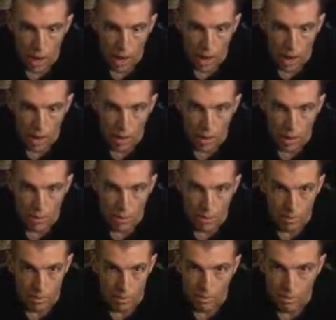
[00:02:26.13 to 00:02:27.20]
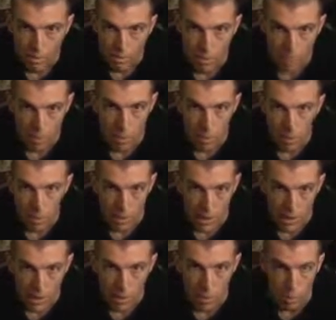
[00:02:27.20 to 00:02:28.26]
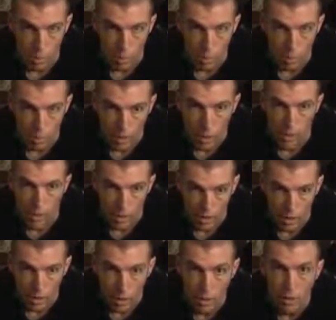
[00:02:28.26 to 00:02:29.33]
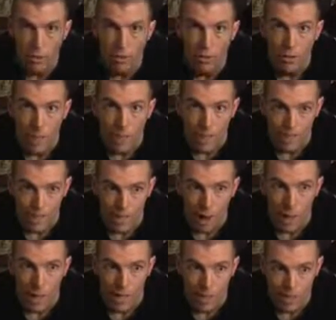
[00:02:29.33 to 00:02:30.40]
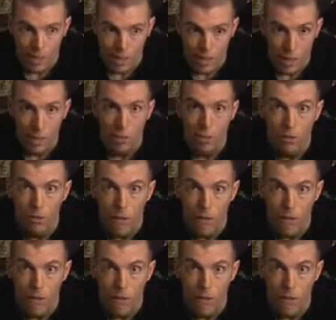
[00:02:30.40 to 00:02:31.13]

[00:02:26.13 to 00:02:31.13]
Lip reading: my mobility got better and I could kneel, and now I can kneel.